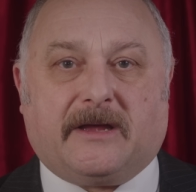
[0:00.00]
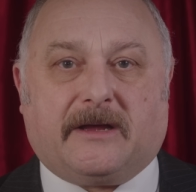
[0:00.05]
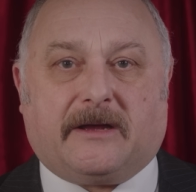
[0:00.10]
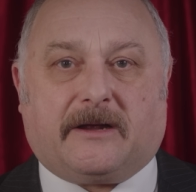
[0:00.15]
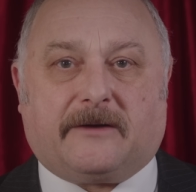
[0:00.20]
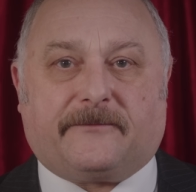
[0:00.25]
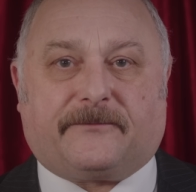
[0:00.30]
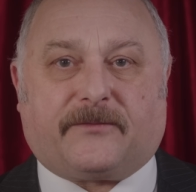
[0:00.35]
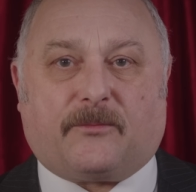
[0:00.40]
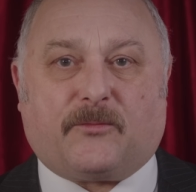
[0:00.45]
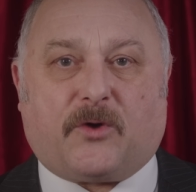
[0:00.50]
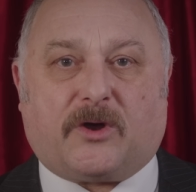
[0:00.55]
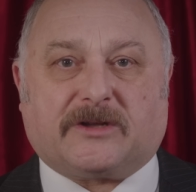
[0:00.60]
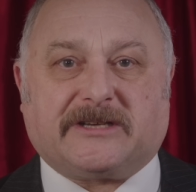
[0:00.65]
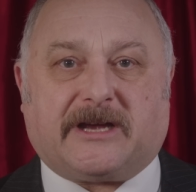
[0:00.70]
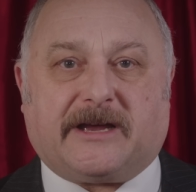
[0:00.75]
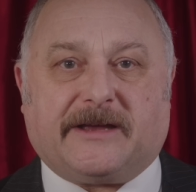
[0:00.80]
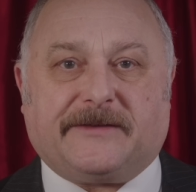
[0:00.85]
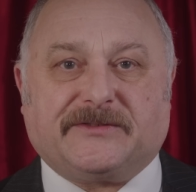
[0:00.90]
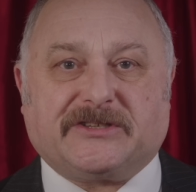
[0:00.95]
And from
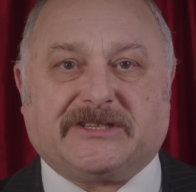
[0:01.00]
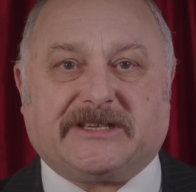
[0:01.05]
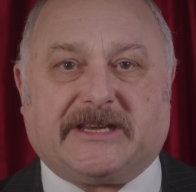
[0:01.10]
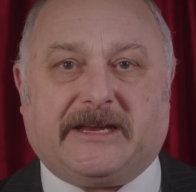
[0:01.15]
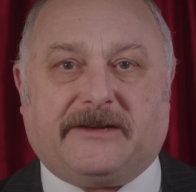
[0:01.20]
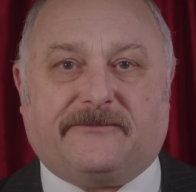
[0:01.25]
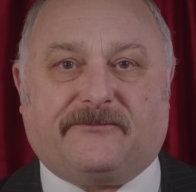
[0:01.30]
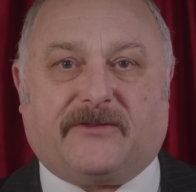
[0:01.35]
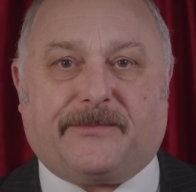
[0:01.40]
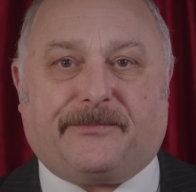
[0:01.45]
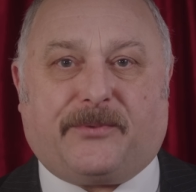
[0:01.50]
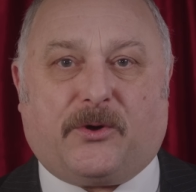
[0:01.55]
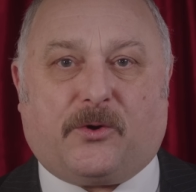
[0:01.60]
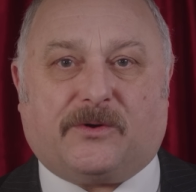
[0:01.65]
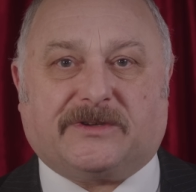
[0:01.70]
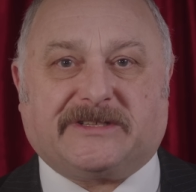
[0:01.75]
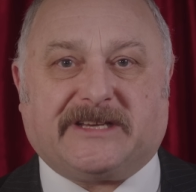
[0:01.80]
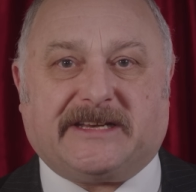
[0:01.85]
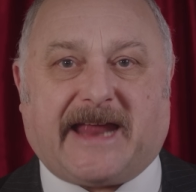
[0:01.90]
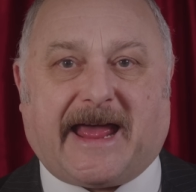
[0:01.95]
what I've seen
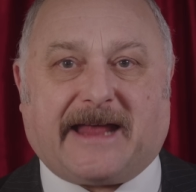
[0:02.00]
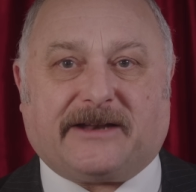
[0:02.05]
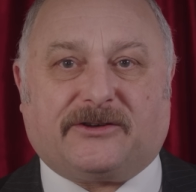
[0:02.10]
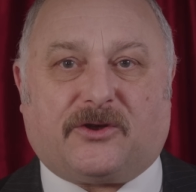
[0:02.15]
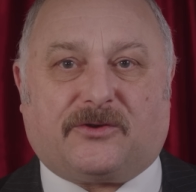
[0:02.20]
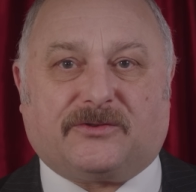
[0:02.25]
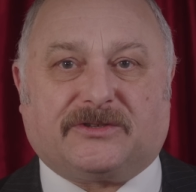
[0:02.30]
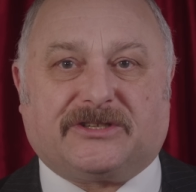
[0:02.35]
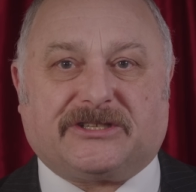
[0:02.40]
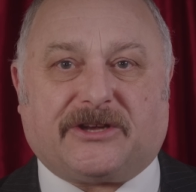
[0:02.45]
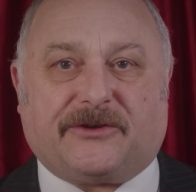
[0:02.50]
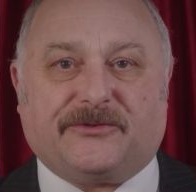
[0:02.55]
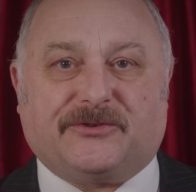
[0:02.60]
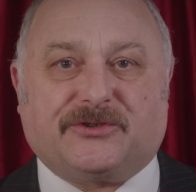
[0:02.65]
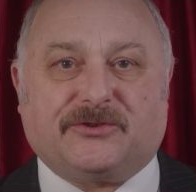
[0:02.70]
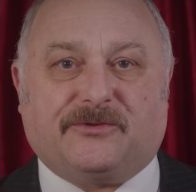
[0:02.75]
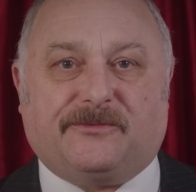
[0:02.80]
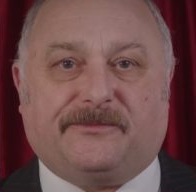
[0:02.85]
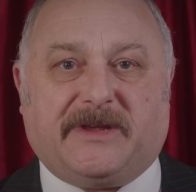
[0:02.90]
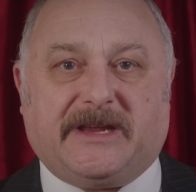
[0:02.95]
reported and on
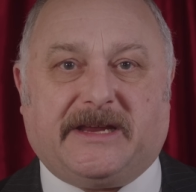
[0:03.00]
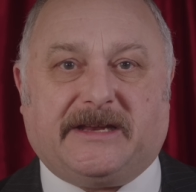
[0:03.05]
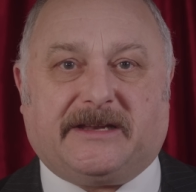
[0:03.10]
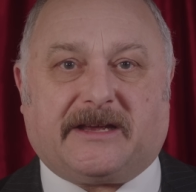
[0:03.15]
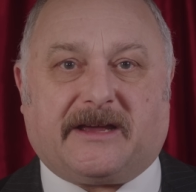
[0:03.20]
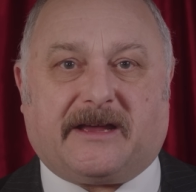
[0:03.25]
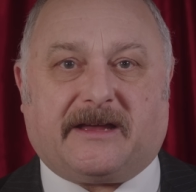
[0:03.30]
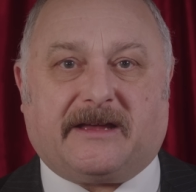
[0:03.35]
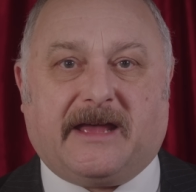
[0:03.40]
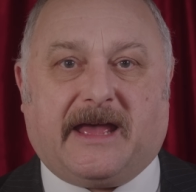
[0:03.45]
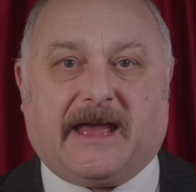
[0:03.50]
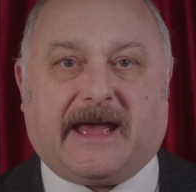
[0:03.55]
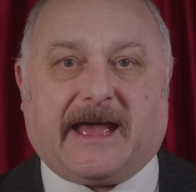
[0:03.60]
social media,